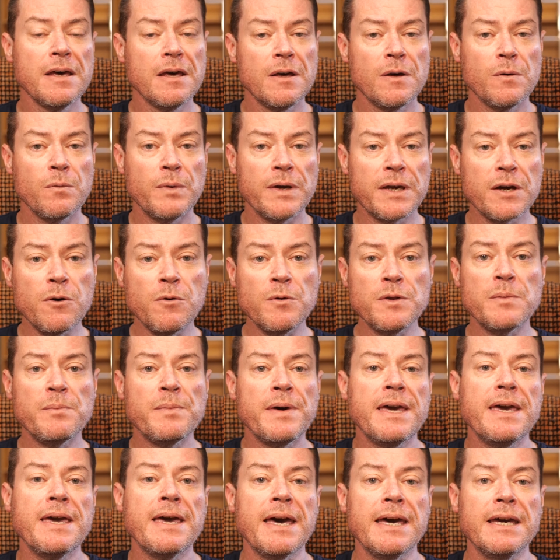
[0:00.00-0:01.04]
We call the
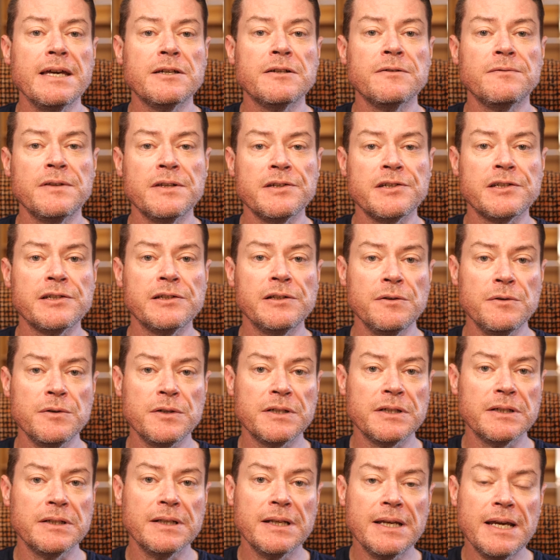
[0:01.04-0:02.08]
pH of the
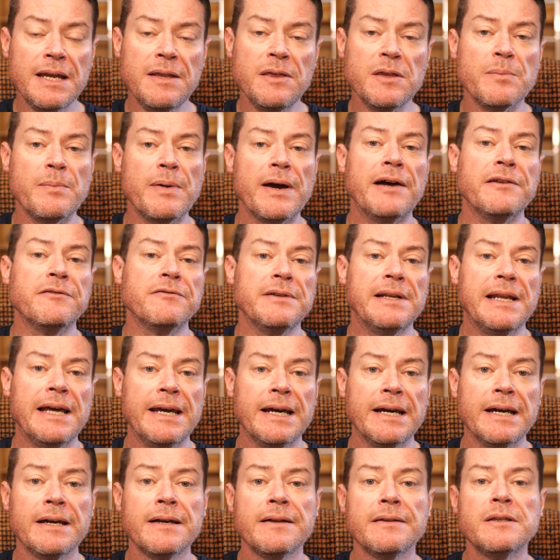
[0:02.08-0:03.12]
solution in the boundary
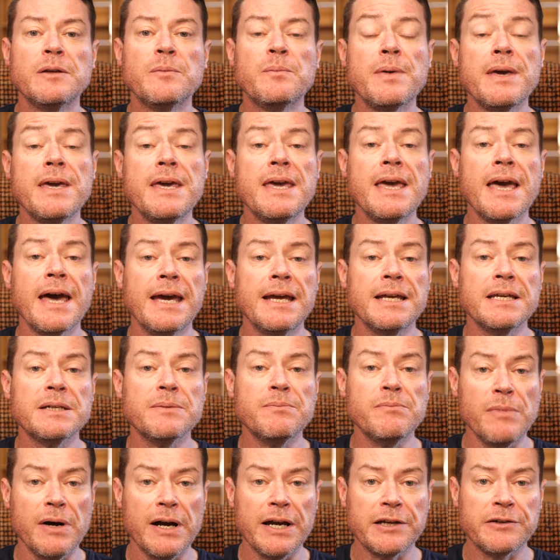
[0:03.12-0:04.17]
layer the pH
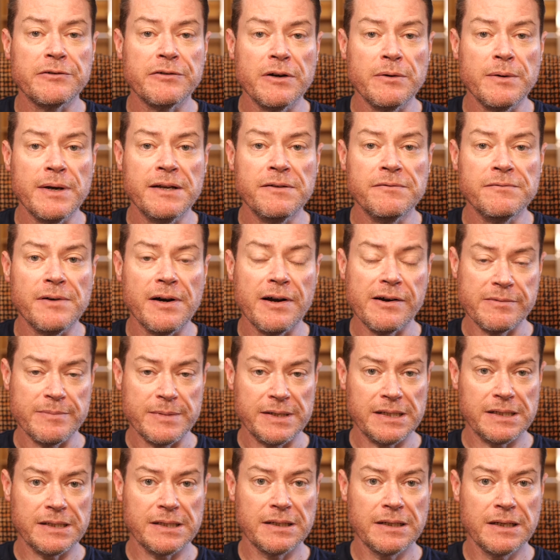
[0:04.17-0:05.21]

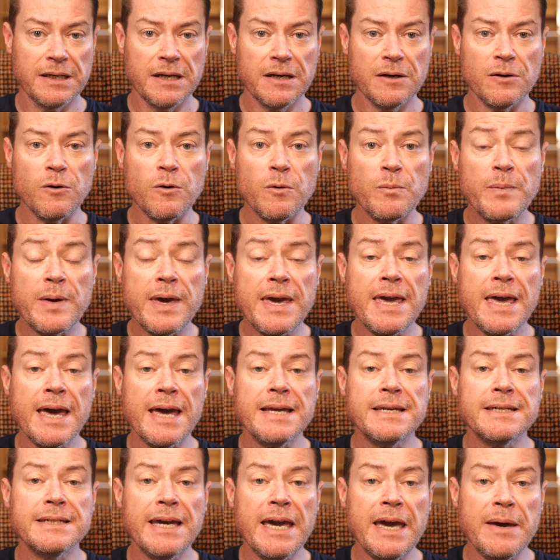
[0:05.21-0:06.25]
microenvironment, or
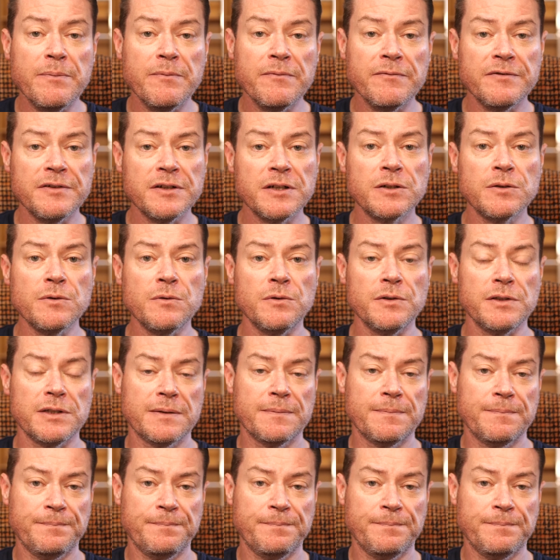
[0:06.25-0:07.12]
pHm for short.